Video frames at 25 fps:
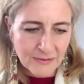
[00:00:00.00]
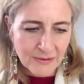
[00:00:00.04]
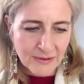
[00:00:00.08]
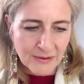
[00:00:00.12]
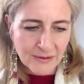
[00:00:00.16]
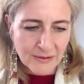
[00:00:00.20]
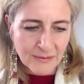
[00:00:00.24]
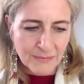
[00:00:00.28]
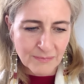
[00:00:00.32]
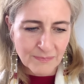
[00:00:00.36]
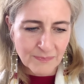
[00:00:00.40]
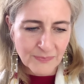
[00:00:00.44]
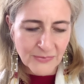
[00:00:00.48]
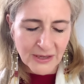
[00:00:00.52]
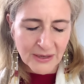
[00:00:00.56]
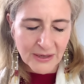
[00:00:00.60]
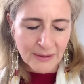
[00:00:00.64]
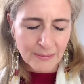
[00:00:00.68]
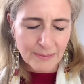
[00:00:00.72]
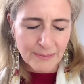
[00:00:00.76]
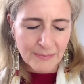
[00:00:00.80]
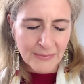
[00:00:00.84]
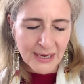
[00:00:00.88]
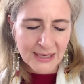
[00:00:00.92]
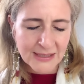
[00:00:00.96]
an
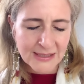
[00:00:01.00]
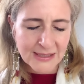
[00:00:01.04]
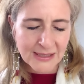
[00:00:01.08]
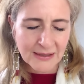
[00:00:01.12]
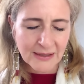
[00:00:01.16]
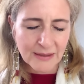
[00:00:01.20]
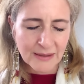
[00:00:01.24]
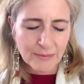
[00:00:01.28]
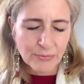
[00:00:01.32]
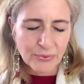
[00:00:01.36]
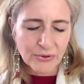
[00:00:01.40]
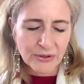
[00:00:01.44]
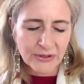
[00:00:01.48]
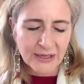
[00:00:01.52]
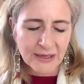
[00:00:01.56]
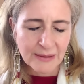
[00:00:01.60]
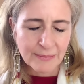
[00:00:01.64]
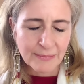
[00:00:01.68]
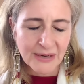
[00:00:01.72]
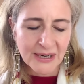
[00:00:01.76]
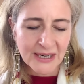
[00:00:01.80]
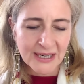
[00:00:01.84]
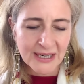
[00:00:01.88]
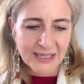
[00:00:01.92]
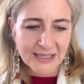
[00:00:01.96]
amazingly brilliant
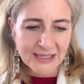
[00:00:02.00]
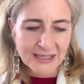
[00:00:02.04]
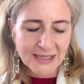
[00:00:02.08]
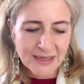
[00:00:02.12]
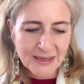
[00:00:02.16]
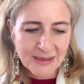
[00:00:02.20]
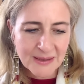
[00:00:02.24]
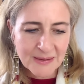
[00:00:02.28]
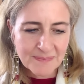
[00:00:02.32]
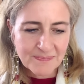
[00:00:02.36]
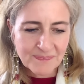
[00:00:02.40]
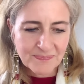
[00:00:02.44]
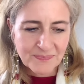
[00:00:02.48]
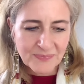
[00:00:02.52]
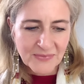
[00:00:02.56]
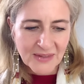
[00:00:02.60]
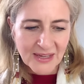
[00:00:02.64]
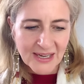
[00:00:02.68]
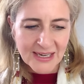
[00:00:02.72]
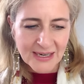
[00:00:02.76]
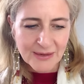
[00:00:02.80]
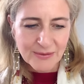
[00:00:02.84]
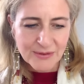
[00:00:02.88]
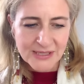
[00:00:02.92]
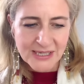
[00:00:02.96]
mind.
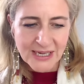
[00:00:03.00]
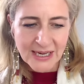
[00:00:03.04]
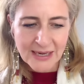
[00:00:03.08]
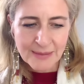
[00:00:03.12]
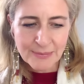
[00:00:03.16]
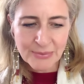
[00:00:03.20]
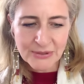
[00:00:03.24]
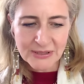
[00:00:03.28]
And I was able